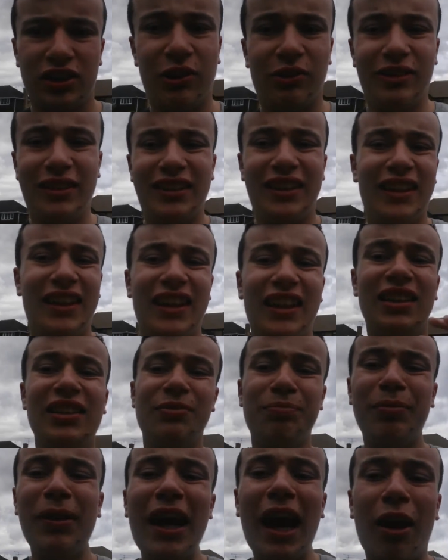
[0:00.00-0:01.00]
So
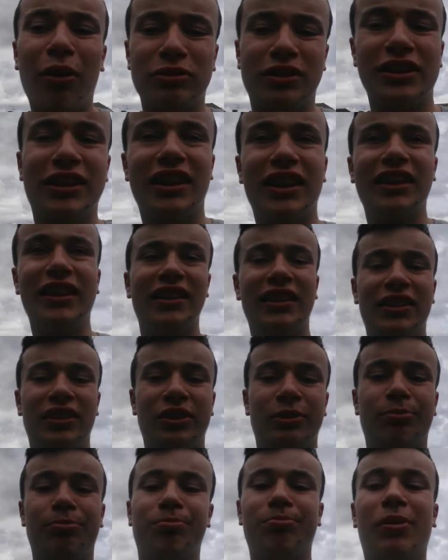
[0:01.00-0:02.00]
it's a bit out of
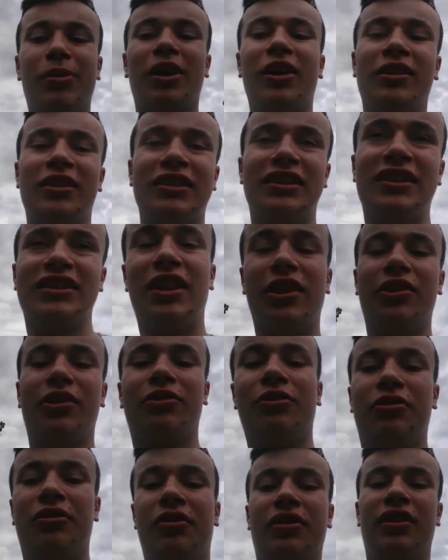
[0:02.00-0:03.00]
date, but
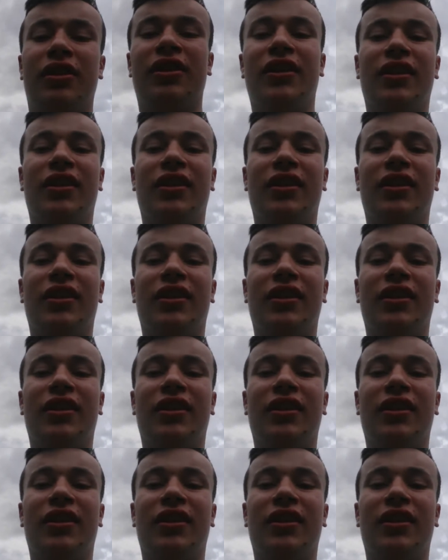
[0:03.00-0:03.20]
still,